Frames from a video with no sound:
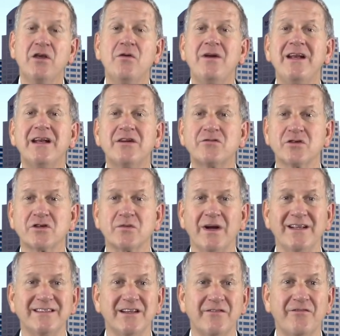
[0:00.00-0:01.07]
You need interest
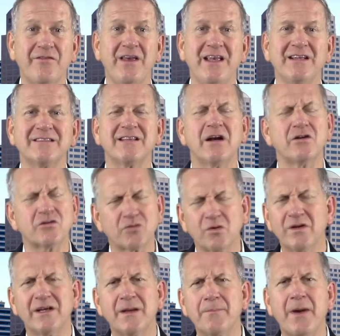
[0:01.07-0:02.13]
rates and fees that are
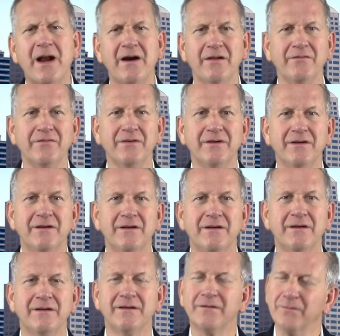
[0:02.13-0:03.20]
truly competitive.
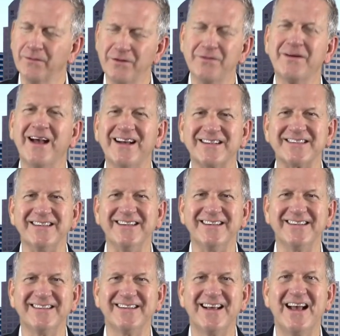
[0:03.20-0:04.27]
Well, you guessed it.
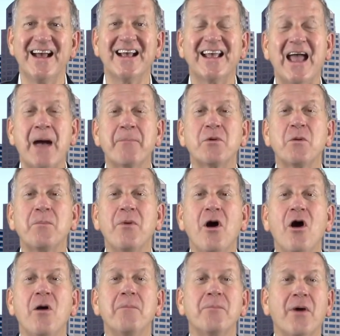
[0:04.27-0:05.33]
Capital
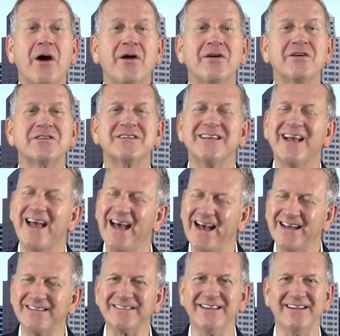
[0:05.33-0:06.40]
Palm Partners
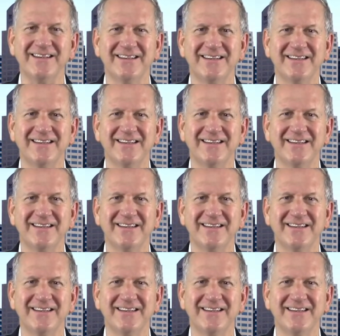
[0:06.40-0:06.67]
has it.